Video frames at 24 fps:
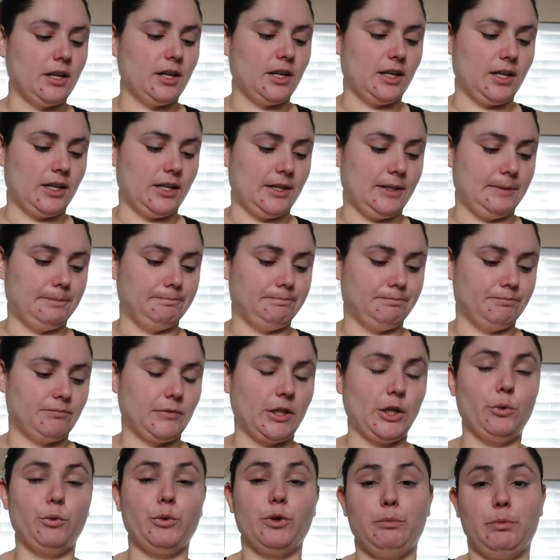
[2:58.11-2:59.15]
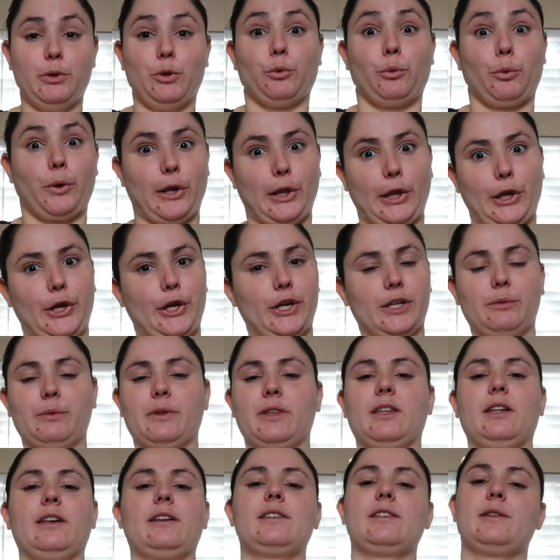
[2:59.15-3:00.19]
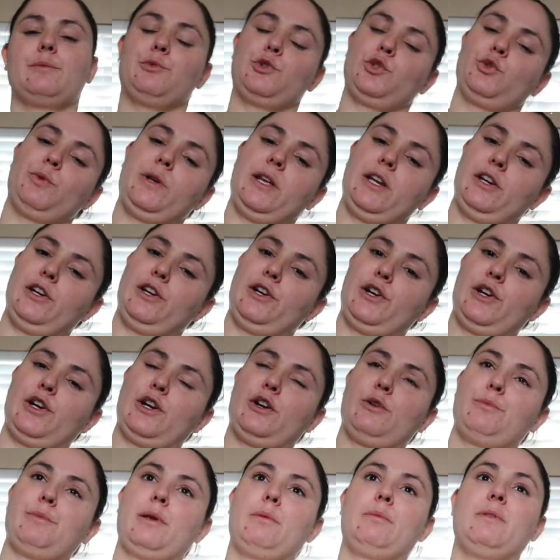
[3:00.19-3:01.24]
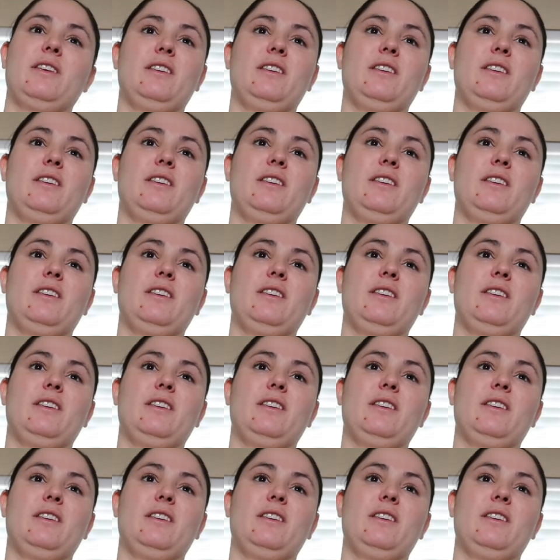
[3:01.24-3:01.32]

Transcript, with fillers: Um, it would be really good with like some sweetener, maybe